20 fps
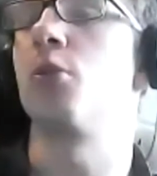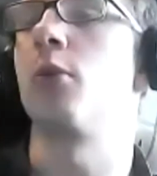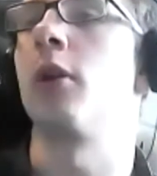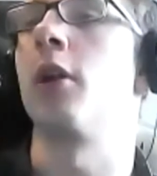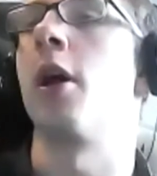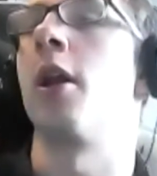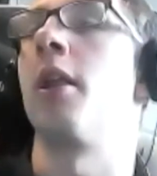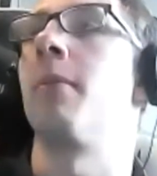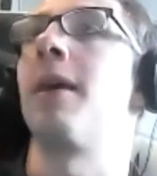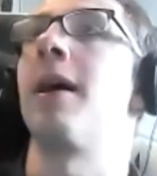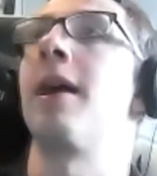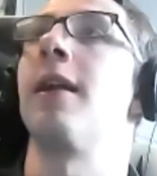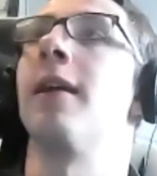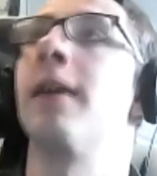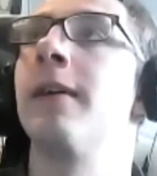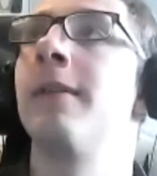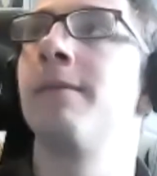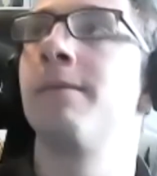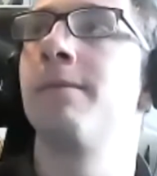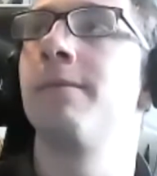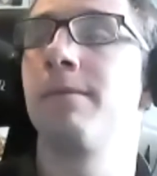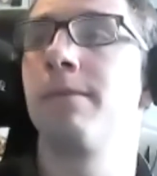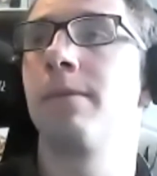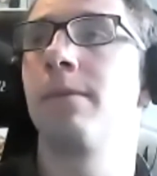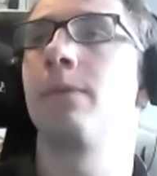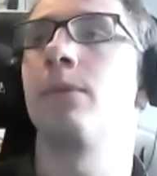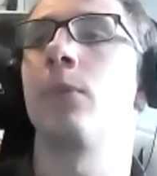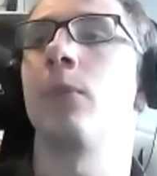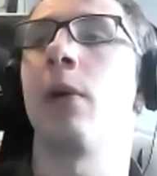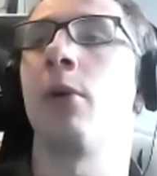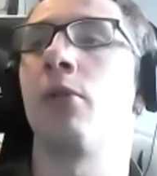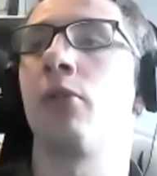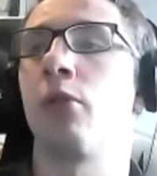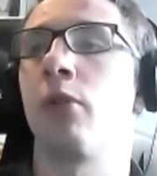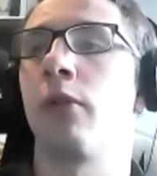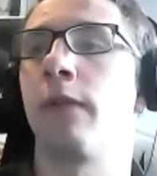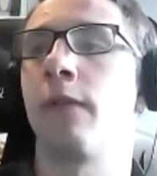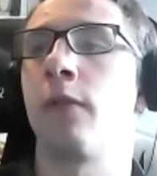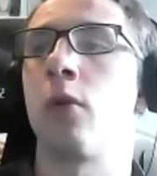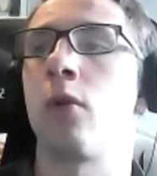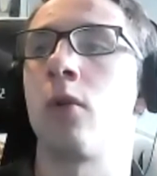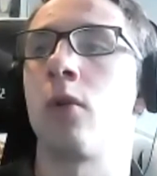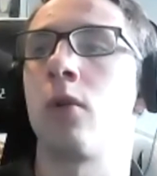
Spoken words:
we learned about it, but that was just for